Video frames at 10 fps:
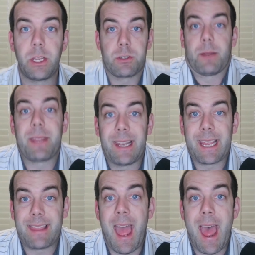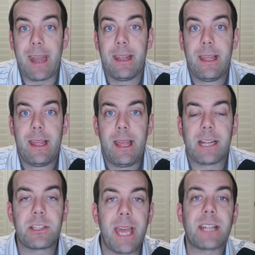something like that.
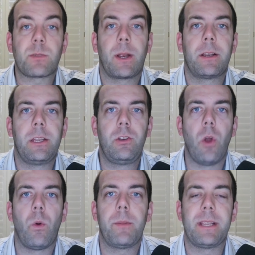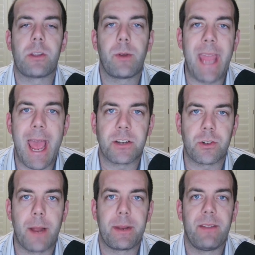And so that's where you don't want to be so cash
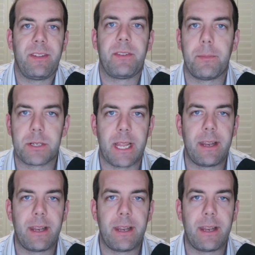strapped at 50%.